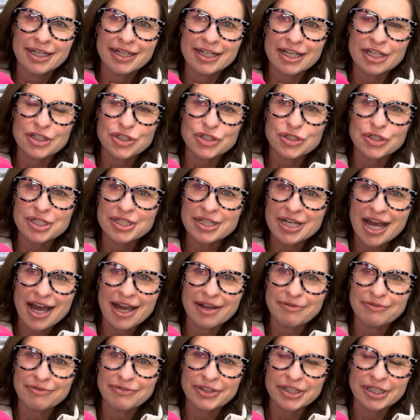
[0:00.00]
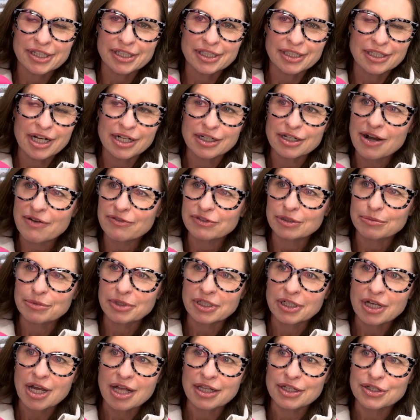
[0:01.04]
it should not feel uncomfortable
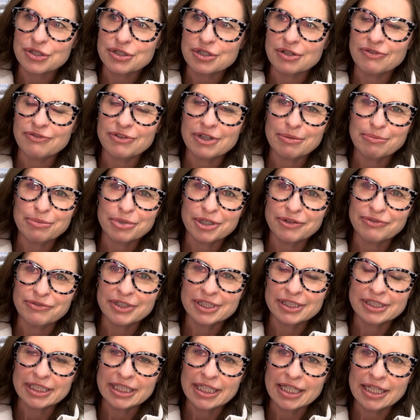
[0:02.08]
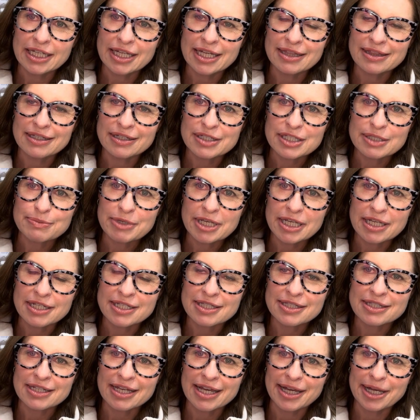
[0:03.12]
at all. It should fit perfectly in this
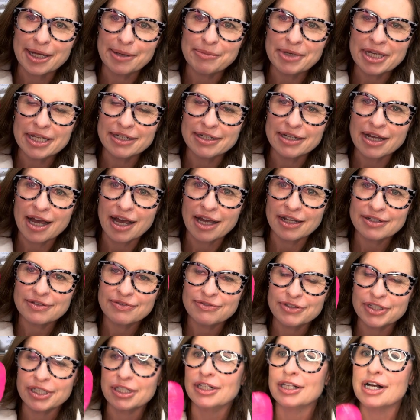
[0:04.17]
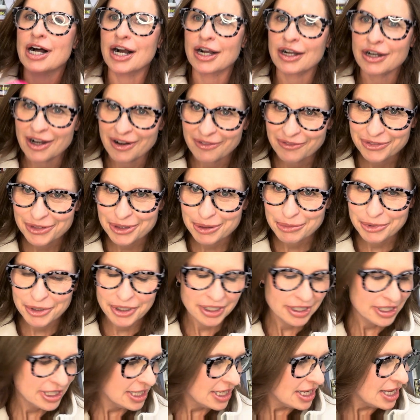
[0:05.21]
space and not feel
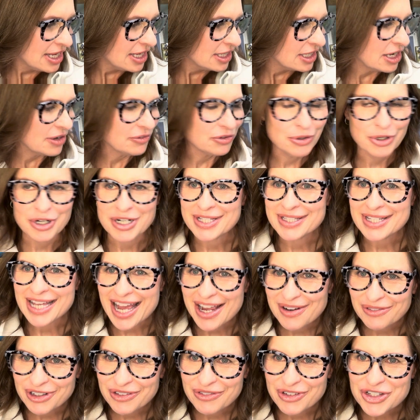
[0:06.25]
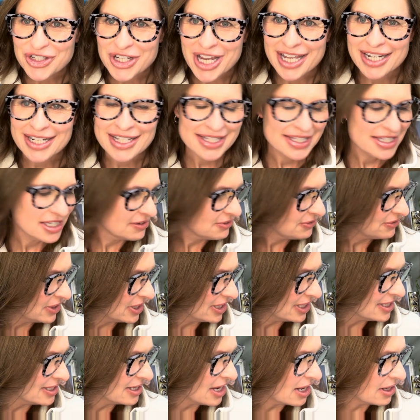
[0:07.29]
uncomfortable. Now, of course, every vagina is
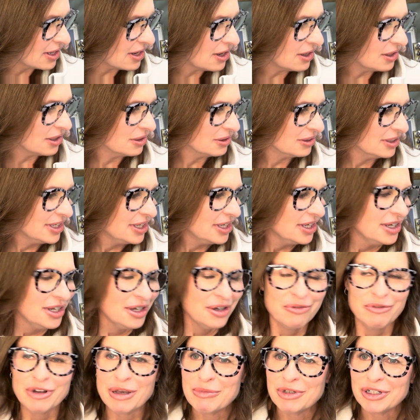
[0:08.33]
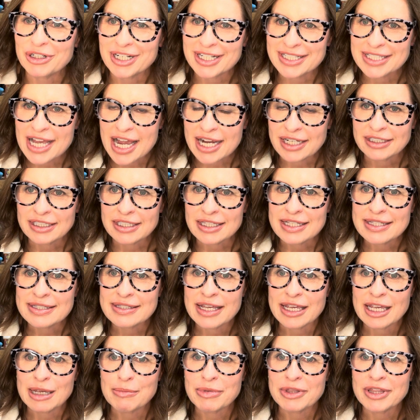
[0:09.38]
different. Not all women are exactly the
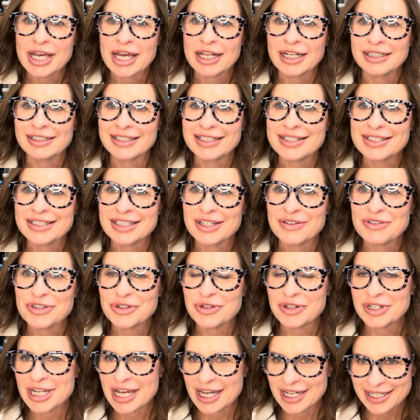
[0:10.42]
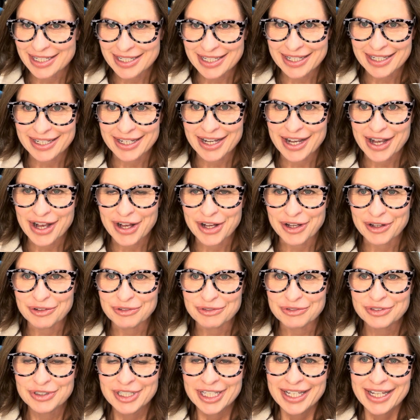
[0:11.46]
same, but that at least gives you an idea
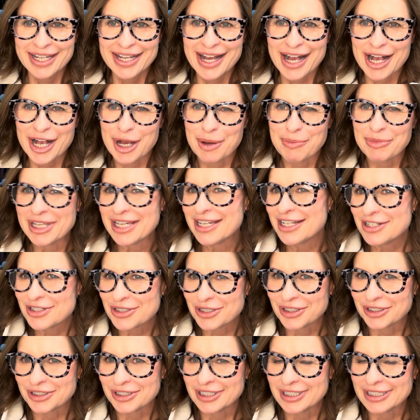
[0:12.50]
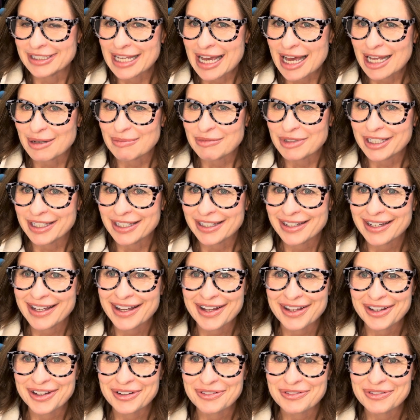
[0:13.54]
of the internal anatomy
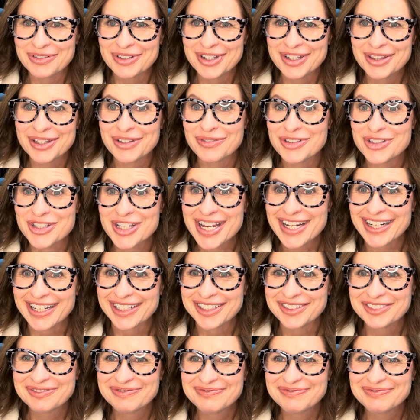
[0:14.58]
of the vagina.